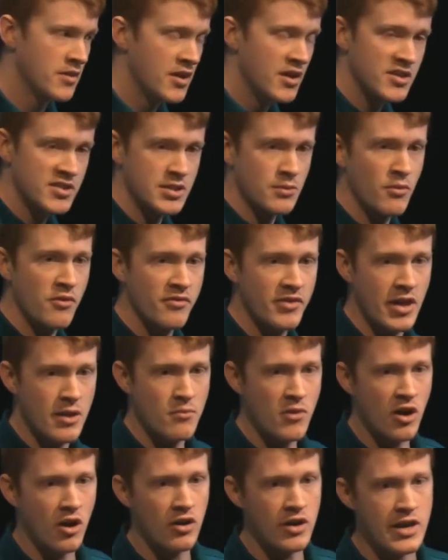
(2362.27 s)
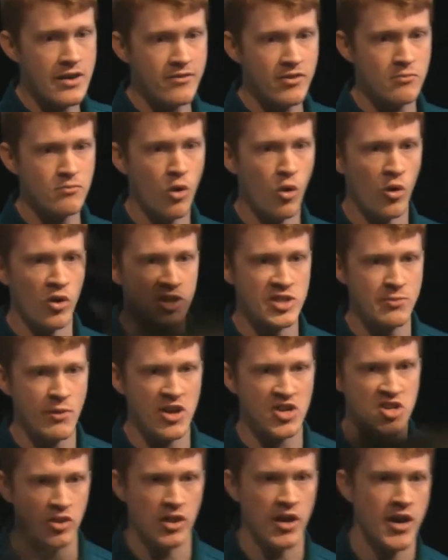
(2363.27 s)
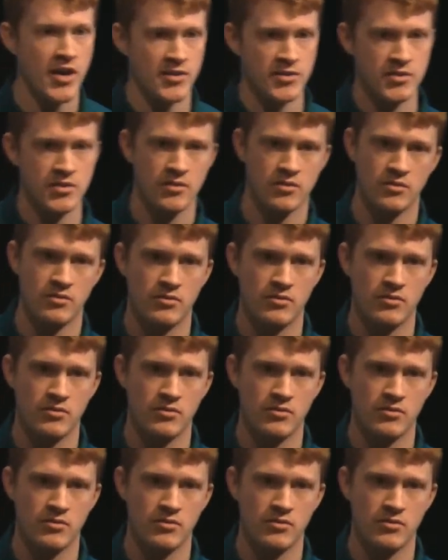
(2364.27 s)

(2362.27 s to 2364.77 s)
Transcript: Some of them are even more specialized.